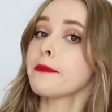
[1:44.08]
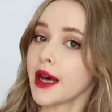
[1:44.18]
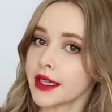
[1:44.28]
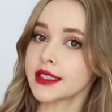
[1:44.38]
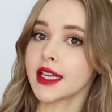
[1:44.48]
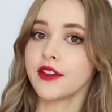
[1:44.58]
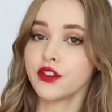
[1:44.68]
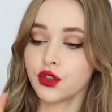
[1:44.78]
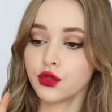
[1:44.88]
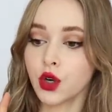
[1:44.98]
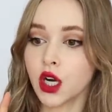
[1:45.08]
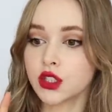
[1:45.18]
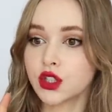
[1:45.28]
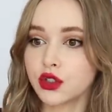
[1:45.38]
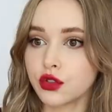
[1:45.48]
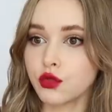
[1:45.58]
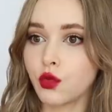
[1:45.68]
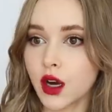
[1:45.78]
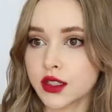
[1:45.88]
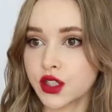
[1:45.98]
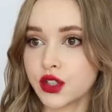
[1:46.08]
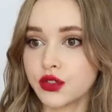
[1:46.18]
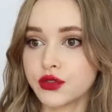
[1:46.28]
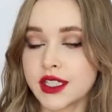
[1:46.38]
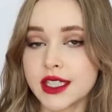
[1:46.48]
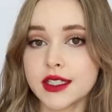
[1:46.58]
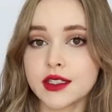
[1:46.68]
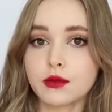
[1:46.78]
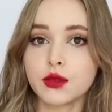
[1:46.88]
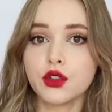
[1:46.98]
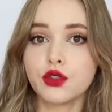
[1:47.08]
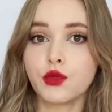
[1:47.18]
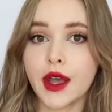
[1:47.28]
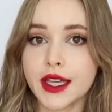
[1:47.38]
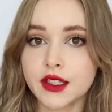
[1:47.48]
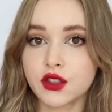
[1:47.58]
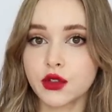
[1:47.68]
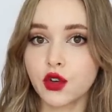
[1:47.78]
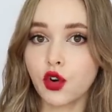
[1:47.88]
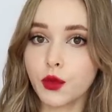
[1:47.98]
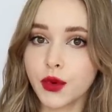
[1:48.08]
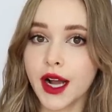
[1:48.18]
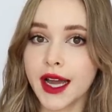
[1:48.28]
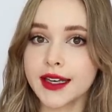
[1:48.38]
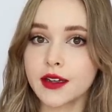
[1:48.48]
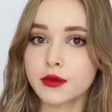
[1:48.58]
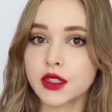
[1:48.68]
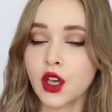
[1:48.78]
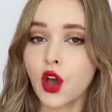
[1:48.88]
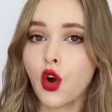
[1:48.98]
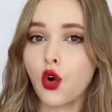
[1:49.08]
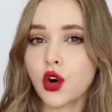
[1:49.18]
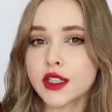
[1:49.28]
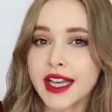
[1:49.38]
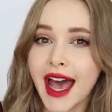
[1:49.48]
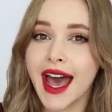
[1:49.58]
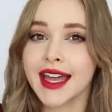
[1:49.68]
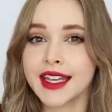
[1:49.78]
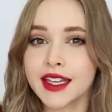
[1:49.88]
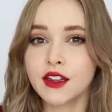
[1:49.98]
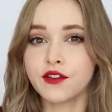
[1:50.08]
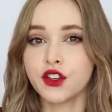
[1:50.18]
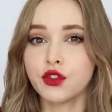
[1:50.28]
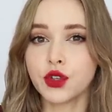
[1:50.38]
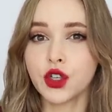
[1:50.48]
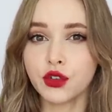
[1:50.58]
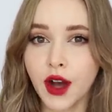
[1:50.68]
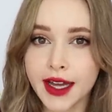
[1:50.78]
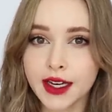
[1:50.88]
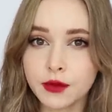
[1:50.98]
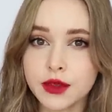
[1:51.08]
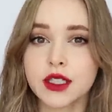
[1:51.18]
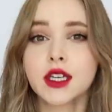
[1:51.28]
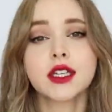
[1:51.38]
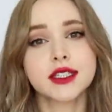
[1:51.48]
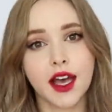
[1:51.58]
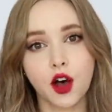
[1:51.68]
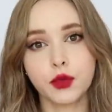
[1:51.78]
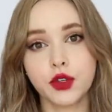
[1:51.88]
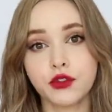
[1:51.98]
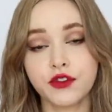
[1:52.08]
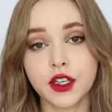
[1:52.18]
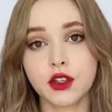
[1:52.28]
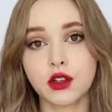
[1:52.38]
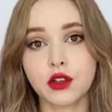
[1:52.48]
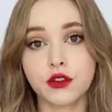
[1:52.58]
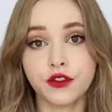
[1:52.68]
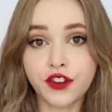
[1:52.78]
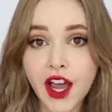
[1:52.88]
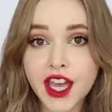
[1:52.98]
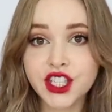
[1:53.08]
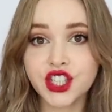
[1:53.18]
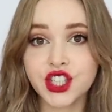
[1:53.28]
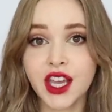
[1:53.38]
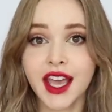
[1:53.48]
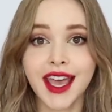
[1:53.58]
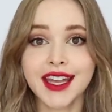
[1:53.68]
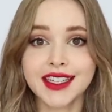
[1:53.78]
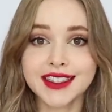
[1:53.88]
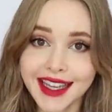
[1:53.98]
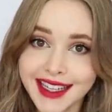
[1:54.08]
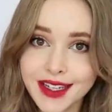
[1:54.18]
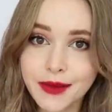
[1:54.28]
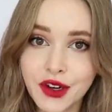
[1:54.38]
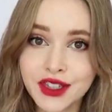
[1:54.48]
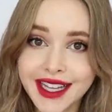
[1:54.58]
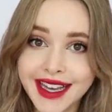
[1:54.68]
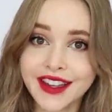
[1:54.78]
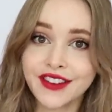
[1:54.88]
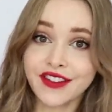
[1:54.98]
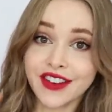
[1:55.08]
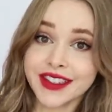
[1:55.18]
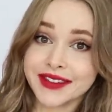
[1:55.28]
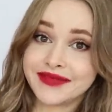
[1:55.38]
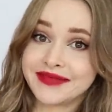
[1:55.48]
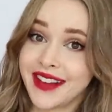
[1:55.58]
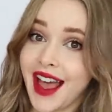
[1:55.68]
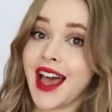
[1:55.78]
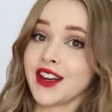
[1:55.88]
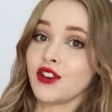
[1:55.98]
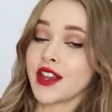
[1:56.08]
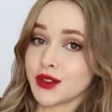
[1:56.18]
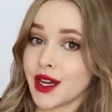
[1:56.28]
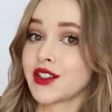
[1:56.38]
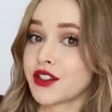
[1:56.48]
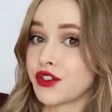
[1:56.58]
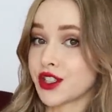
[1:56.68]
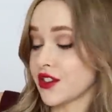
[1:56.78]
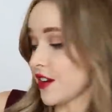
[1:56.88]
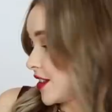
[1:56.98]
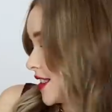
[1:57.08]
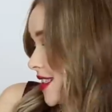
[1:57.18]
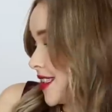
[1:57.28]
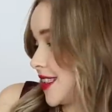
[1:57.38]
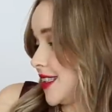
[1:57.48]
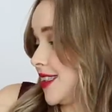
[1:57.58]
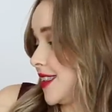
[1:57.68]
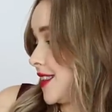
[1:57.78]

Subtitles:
But if you do want to see some new ways to incorporate items or to add in a few new items to help you feel fresh and excited about life, I know that's what I look forward to every season.